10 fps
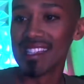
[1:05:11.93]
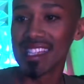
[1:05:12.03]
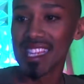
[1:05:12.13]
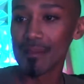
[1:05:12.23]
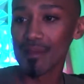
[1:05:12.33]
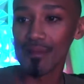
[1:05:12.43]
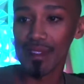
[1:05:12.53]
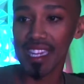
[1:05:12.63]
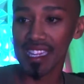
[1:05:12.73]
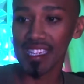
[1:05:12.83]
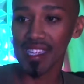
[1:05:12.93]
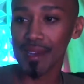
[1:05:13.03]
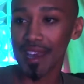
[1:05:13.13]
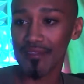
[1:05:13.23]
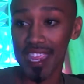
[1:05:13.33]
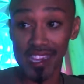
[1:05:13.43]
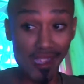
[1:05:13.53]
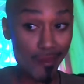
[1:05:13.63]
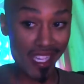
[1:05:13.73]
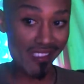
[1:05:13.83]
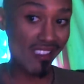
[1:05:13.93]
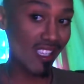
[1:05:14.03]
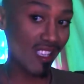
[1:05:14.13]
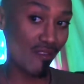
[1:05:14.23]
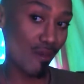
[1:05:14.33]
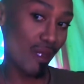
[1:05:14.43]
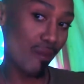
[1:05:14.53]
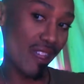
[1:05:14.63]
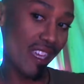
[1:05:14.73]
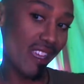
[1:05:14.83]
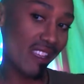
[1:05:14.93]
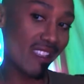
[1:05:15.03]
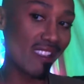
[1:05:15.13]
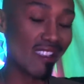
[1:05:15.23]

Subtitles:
T. Marie, do you have any messages for me, please?